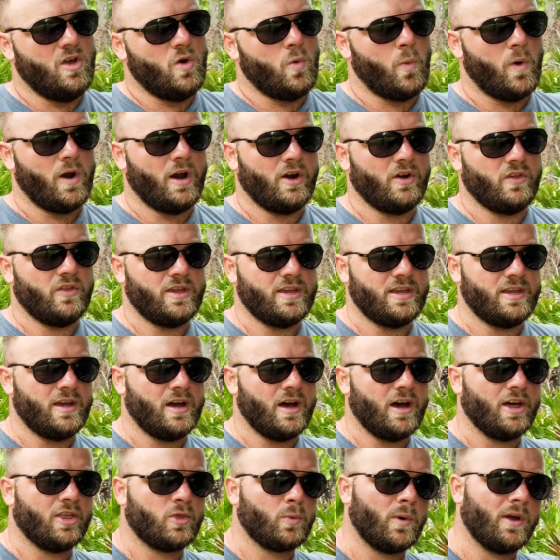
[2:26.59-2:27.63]
Where
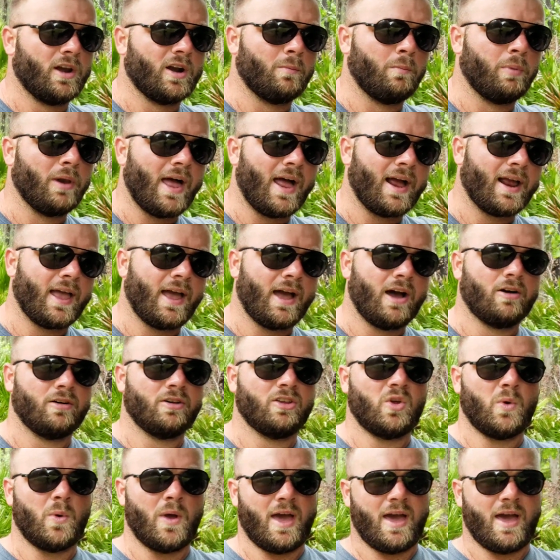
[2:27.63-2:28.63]
the 300 blackout, you